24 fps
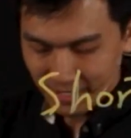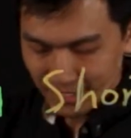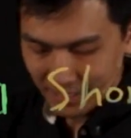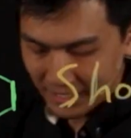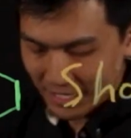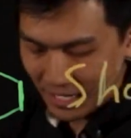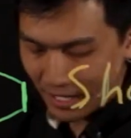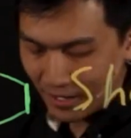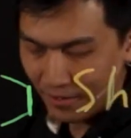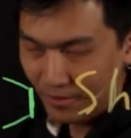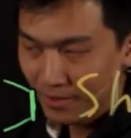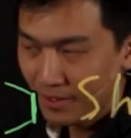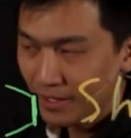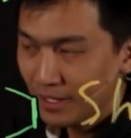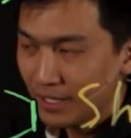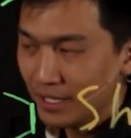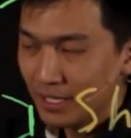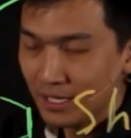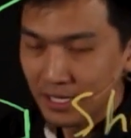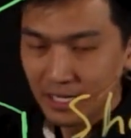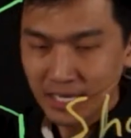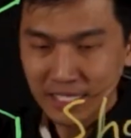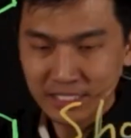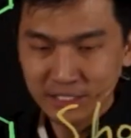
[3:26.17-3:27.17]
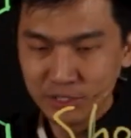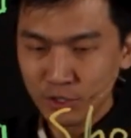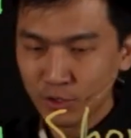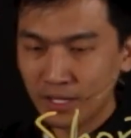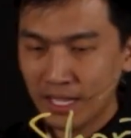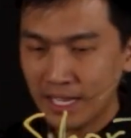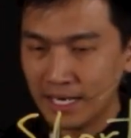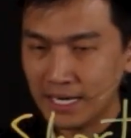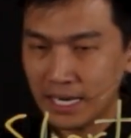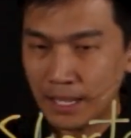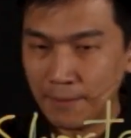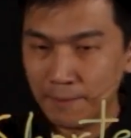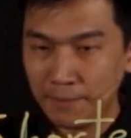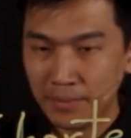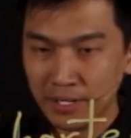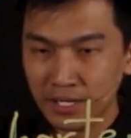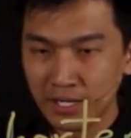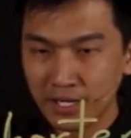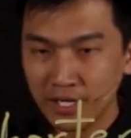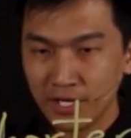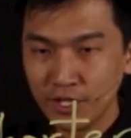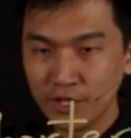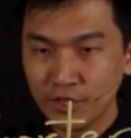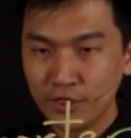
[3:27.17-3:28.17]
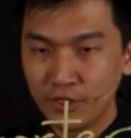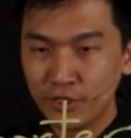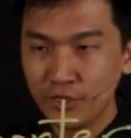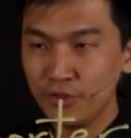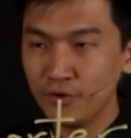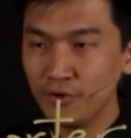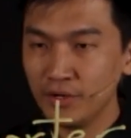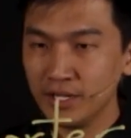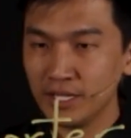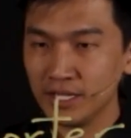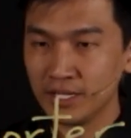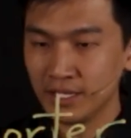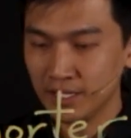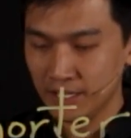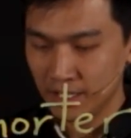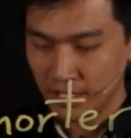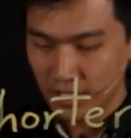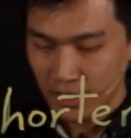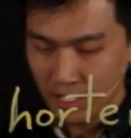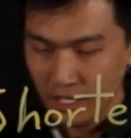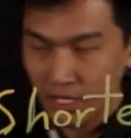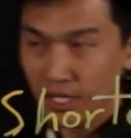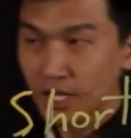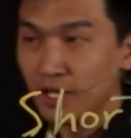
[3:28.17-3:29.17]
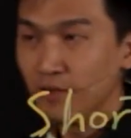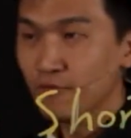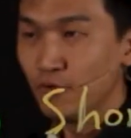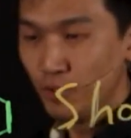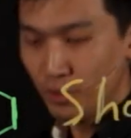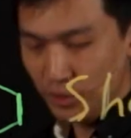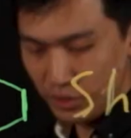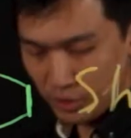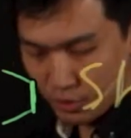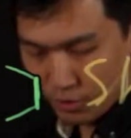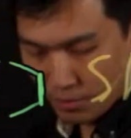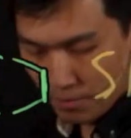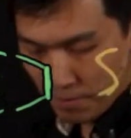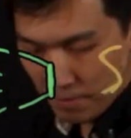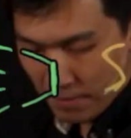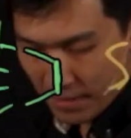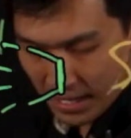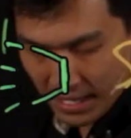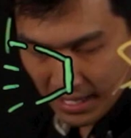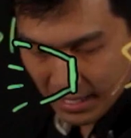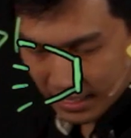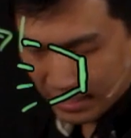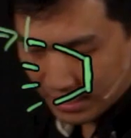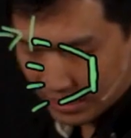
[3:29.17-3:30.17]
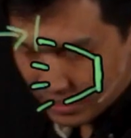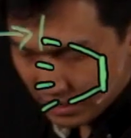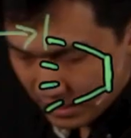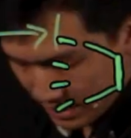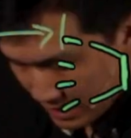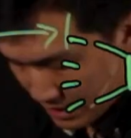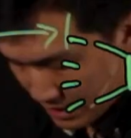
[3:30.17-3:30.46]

Now, let's look at number 3. If we were to make